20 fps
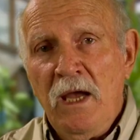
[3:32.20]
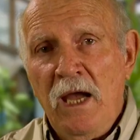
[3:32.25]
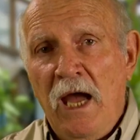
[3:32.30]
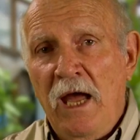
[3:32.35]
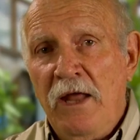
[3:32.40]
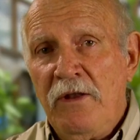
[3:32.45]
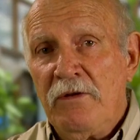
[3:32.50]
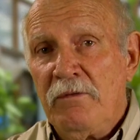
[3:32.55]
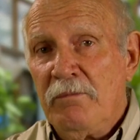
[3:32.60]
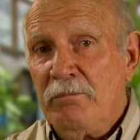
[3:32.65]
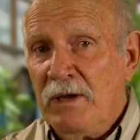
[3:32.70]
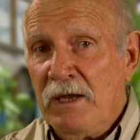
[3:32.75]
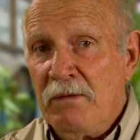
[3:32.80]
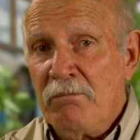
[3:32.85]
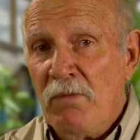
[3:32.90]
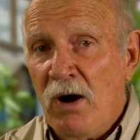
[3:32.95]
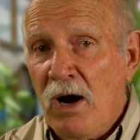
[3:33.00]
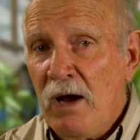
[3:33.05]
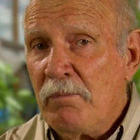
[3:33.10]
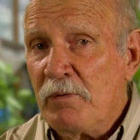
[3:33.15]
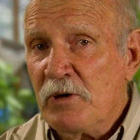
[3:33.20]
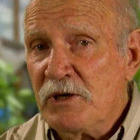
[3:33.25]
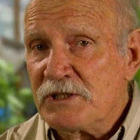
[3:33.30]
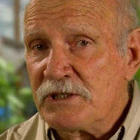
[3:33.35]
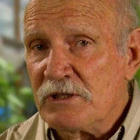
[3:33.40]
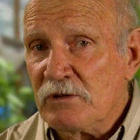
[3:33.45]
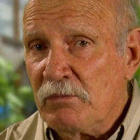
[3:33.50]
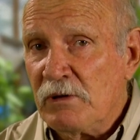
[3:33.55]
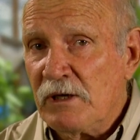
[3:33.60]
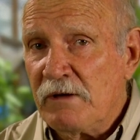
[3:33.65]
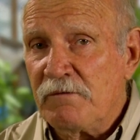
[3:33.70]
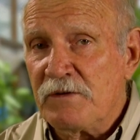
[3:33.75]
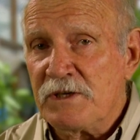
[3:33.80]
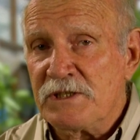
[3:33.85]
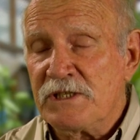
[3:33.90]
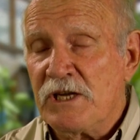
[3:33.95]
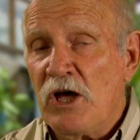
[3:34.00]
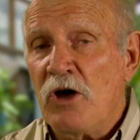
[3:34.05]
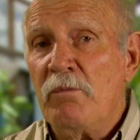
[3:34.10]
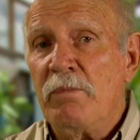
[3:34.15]
And in my personal belief,
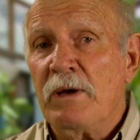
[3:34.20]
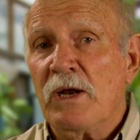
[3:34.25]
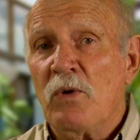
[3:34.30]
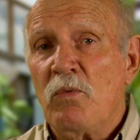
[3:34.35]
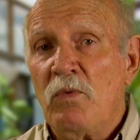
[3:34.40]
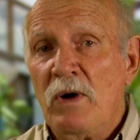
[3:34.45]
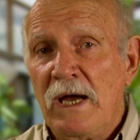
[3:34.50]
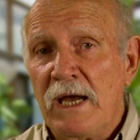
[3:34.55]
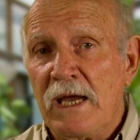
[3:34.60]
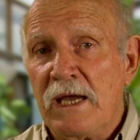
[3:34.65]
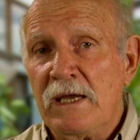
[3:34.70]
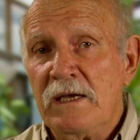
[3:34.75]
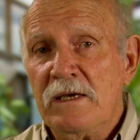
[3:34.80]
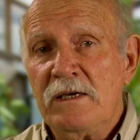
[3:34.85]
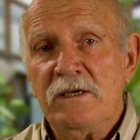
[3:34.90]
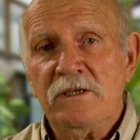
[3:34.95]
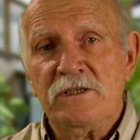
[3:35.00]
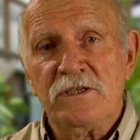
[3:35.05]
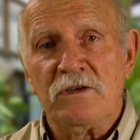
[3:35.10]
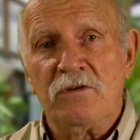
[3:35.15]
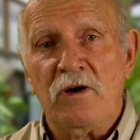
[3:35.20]
there's no better way to